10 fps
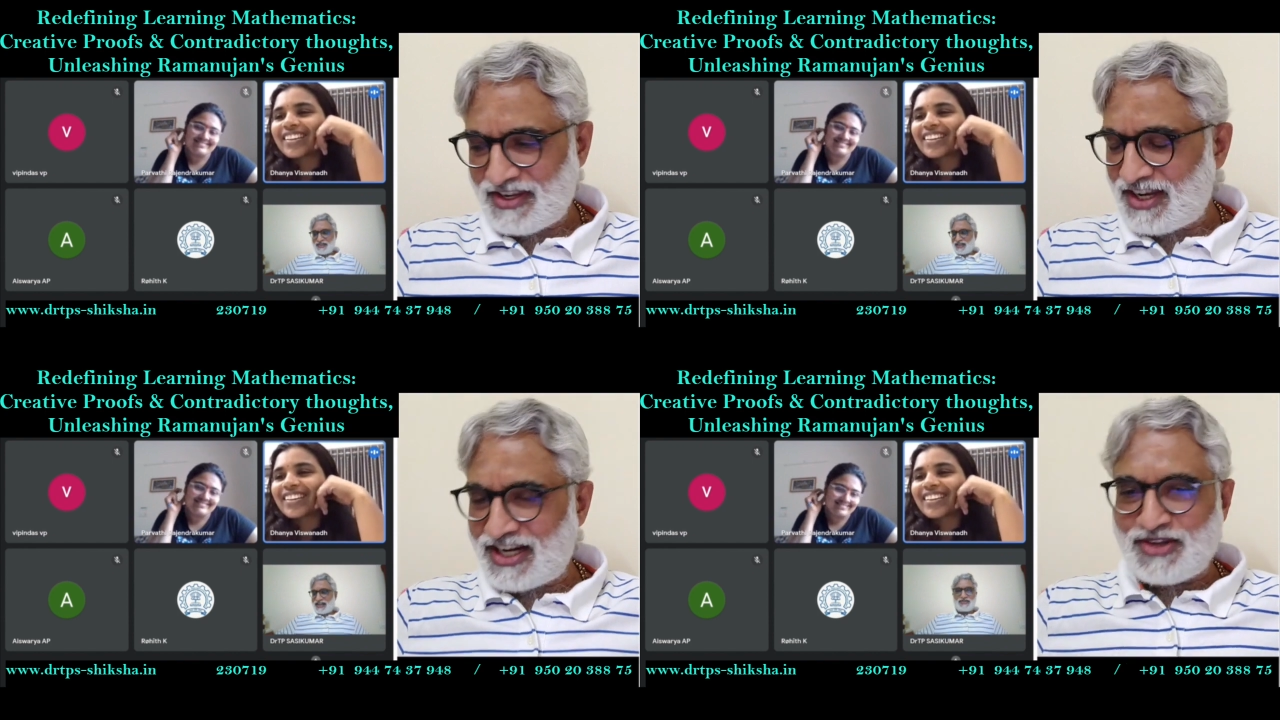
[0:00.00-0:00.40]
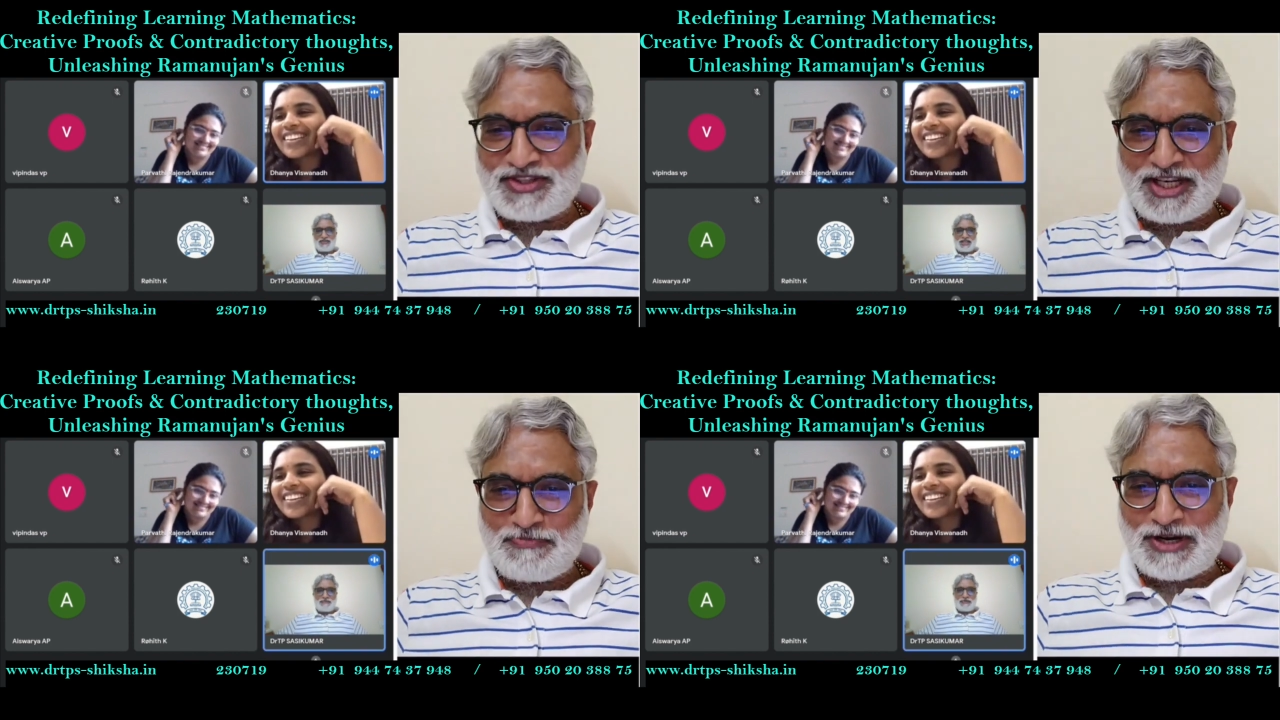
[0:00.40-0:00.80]
Speaker 1: head of the
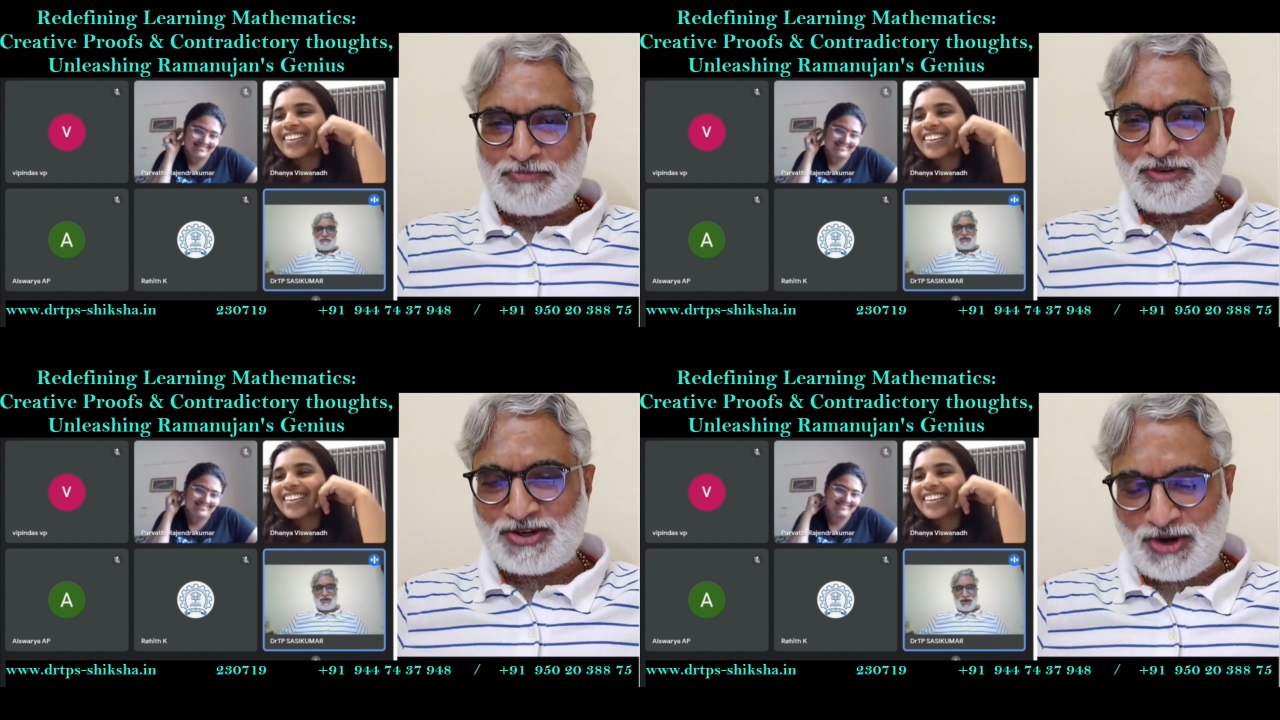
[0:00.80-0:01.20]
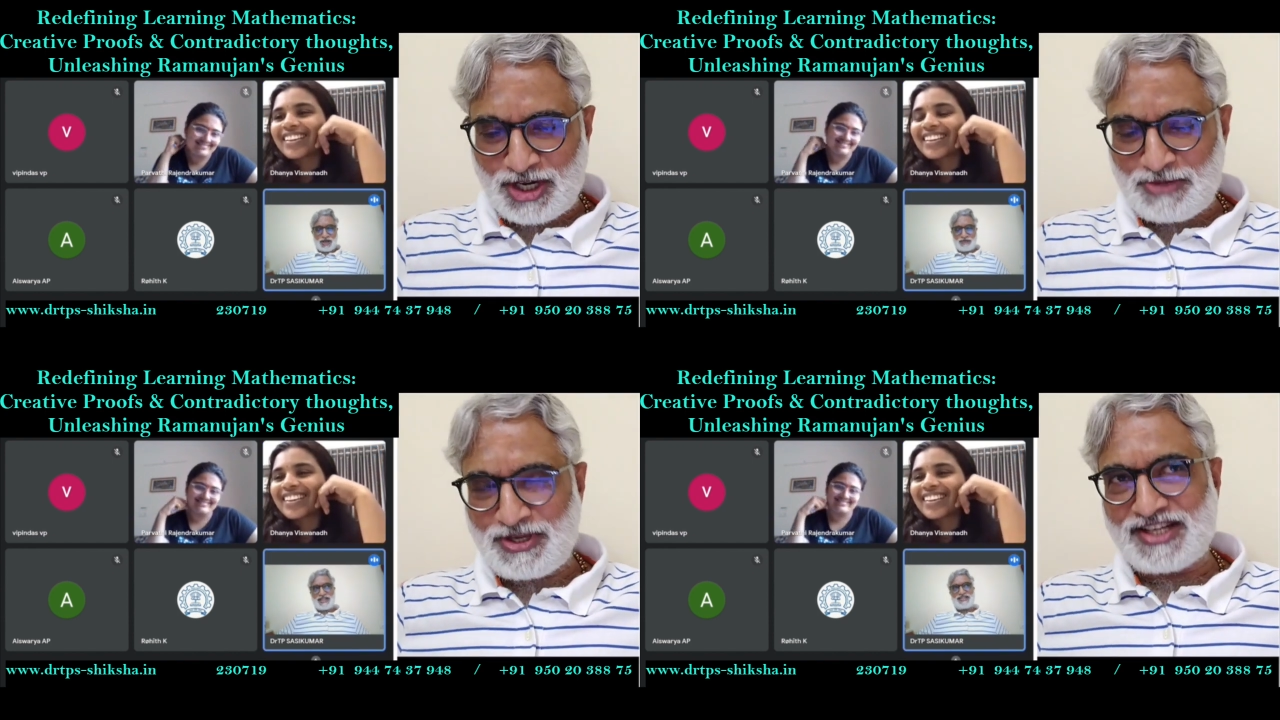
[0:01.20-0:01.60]
department
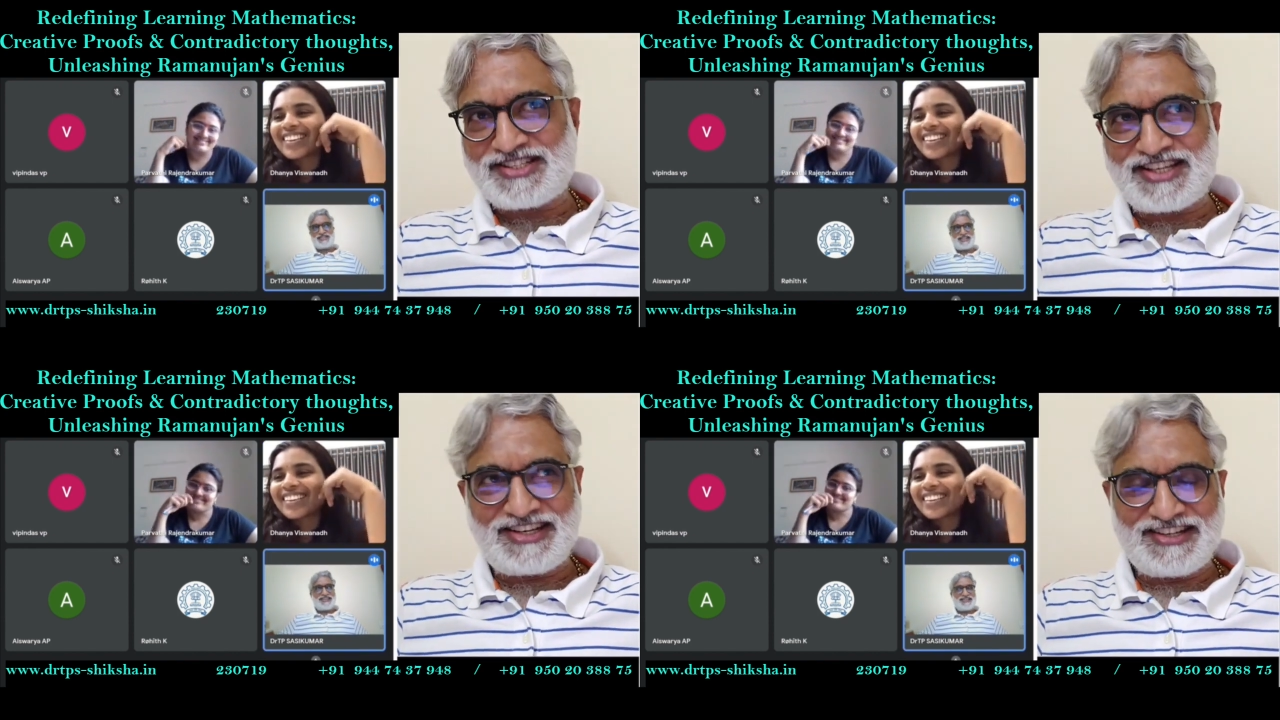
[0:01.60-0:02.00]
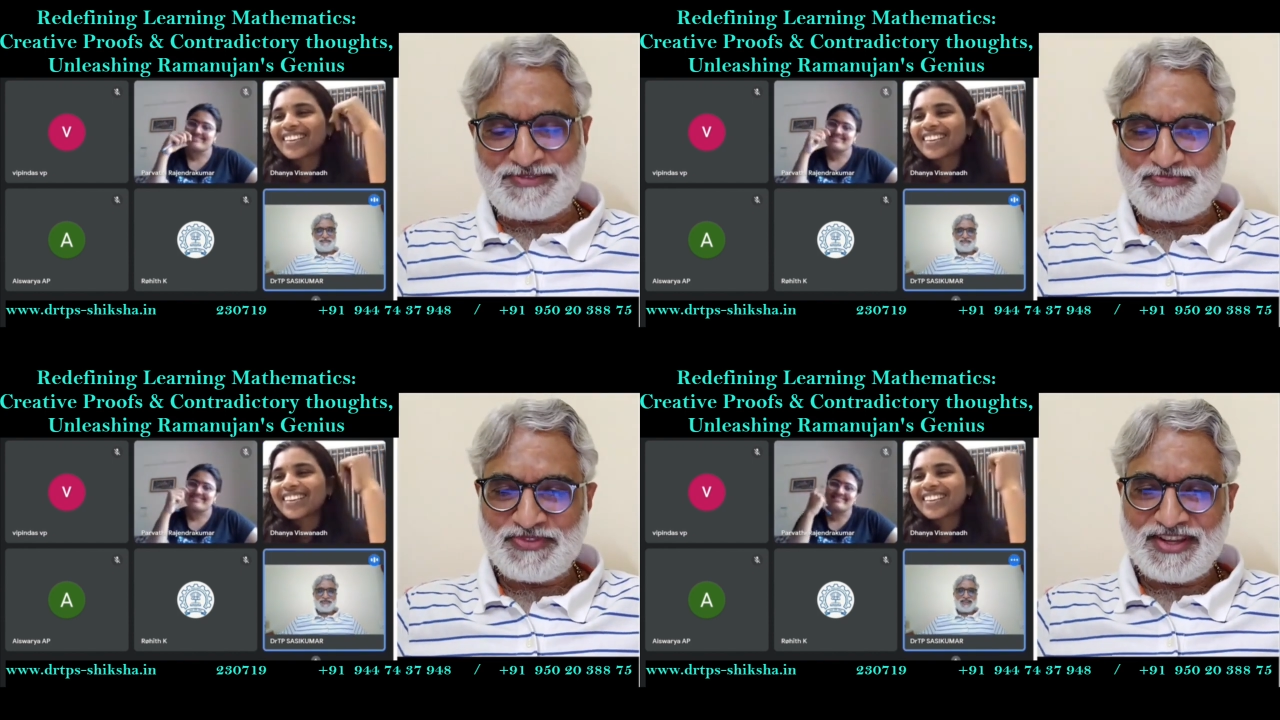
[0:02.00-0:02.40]
called me and said,
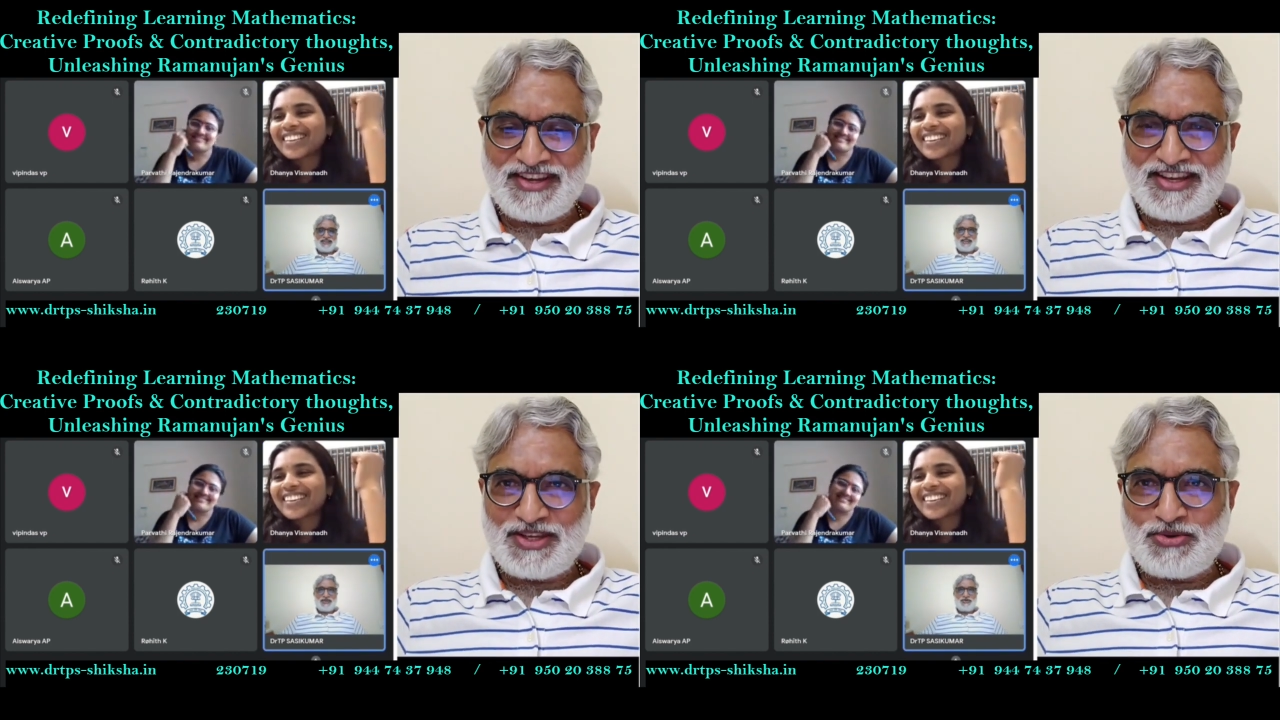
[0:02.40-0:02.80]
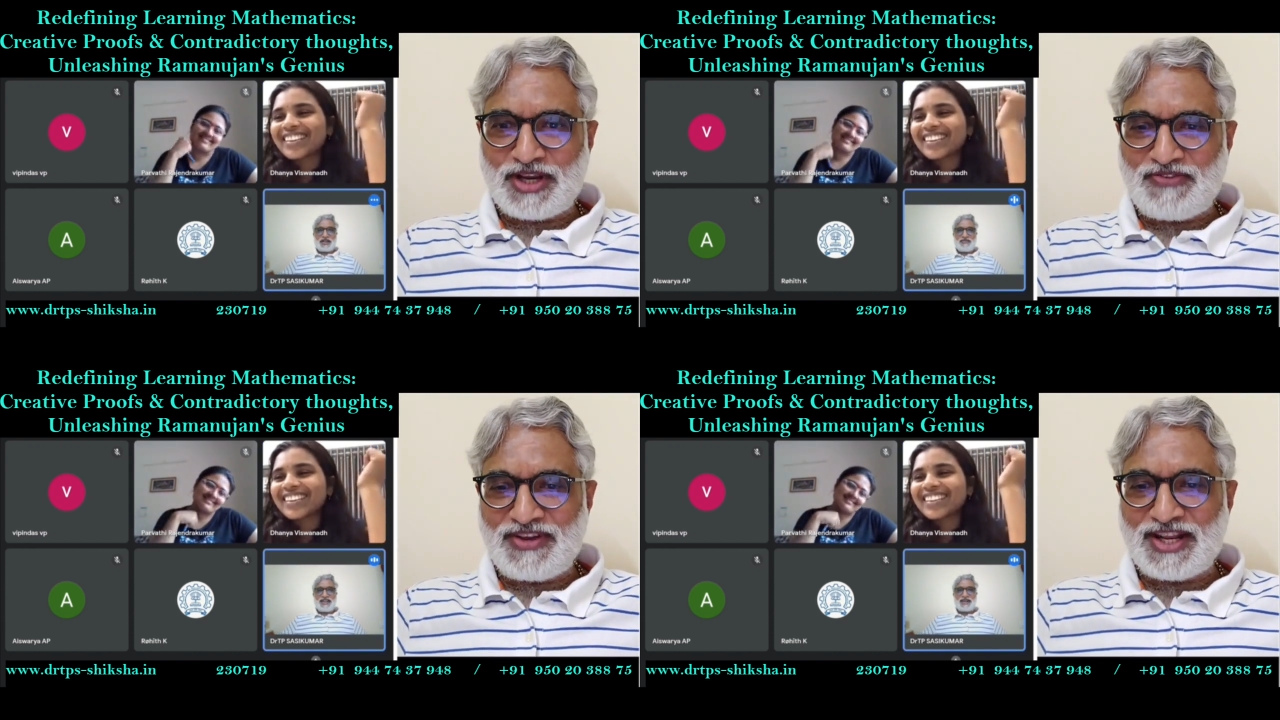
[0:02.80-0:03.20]
you are
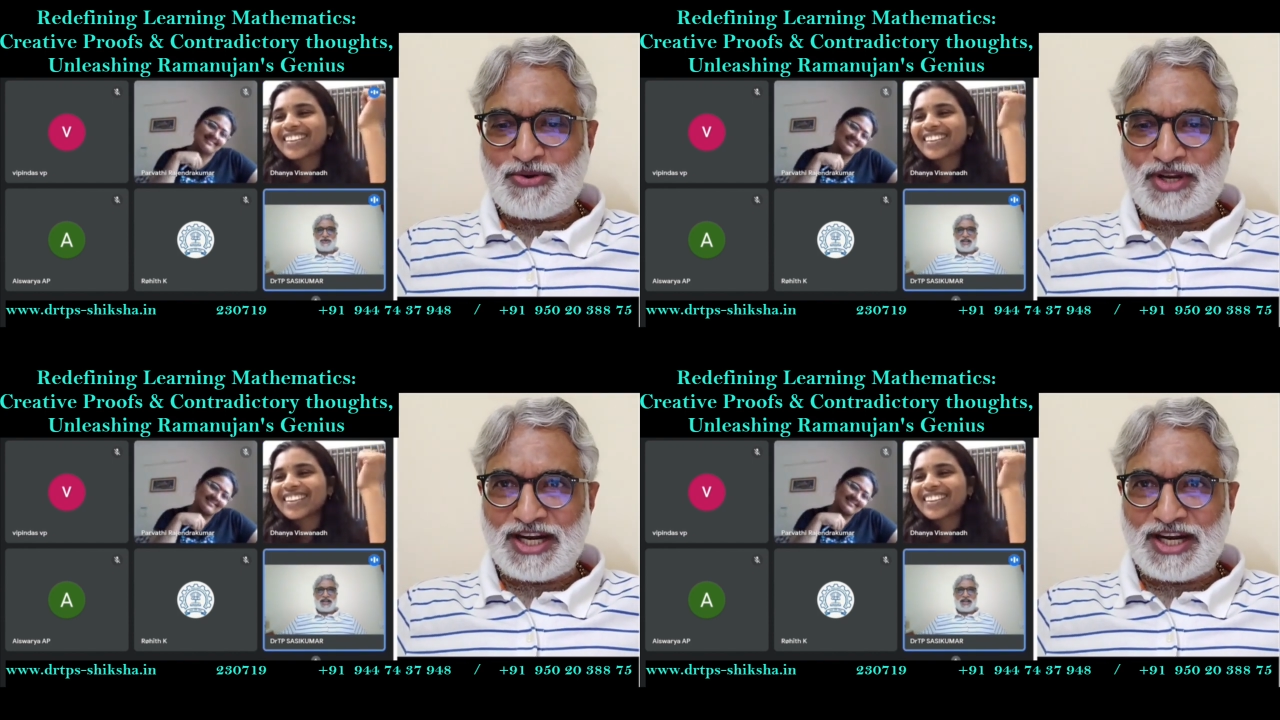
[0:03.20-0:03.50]
a very good